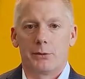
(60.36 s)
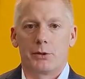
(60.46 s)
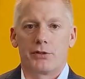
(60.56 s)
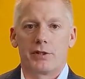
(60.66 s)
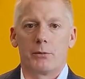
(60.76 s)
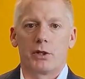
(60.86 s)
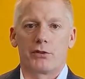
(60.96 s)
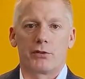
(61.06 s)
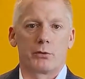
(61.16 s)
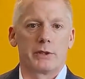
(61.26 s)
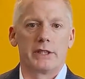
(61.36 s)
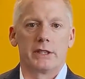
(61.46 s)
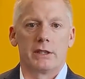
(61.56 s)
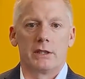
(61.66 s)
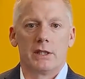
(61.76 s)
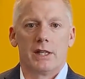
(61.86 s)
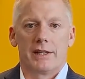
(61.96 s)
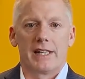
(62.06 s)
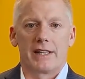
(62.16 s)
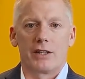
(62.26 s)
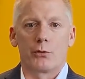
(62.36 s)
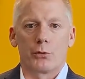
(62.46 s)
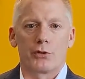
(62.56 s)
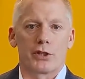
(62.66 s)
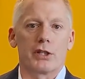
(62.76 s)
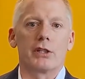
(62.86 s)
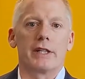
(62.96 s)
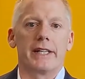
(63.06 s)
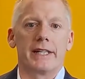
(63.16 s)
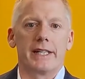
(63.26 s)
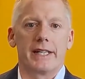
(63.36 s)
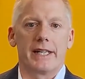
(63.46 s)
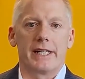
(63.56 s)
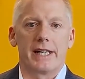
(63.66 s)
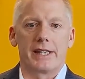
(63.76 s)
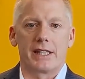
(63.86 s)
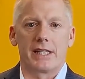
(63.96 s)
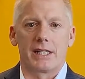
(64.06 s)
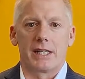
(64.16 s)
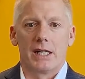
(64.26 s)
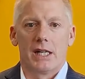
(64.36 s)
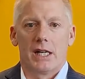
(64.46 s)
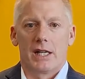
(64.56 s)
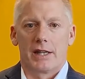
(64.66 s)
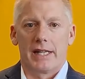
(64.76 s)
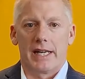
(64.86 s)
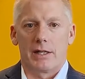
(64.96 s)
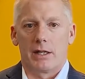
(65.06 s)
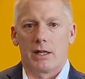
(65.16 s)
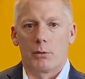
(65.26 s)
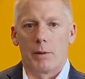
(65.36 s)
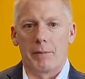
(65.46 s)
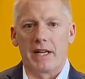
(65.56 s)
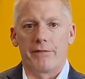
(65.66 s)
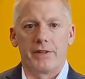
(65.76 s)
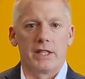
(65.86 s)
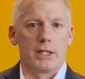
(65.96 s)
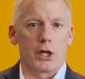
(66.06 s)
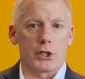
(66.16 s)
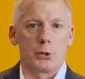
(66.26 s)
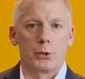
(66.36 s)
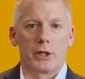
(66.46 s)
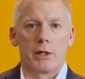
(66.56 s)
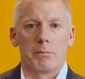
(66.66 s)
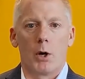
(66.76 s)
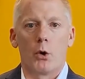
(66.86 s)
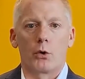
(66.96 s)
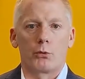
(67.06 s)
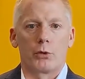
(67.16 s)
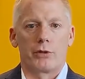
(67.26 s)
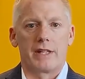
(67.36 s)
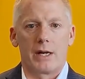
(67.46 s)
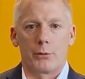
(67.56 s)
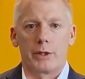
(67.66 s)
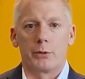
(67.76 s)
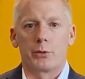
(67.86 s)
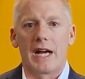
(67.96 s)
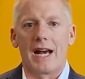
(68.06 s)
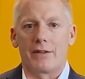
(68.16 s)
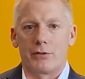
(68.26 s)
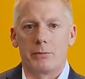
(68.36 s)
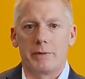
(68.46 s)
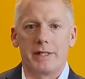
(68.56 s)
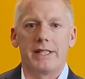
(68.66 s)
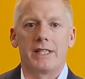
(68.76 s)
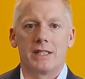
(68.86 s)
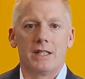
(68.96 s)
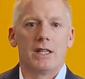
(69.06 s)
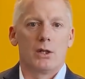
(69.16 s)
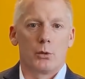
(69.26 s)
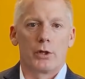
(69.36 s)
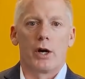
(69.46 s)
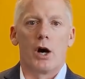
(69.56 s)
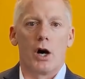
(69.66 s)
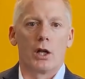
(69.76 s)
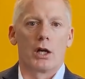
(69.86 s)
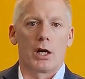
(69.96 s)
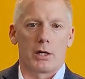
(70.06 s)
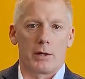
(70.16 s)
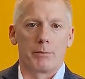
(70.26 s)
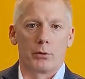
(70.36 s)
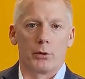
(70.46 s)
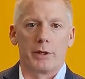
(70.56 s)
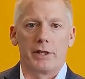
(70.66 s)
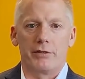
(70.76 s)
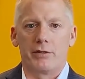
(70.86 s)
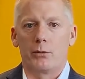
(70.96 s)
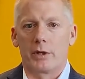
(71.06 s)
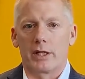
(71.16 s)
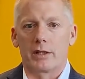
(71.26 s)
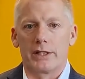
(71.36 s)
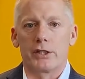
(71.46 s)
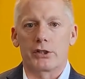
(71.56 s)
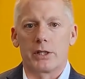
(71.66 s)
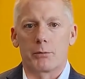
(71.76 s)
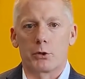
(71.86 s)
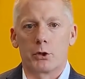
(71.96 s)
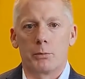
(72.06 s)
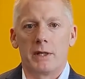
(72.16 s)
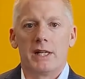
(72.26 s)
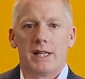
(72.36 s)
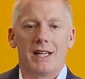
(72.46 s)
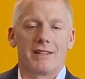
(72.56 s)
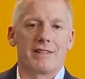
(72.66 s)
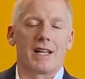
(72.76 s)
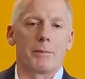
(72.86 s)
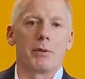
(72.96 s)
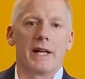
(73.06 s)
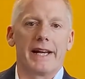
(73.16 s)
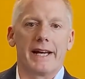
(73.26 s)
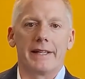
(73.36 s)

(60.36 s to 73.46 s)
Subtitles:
was somewhat surreal that this was occurring, and I think that what benefited Usherwood the most was that we got to meeting with all our employees and with our leadership group and set a plan.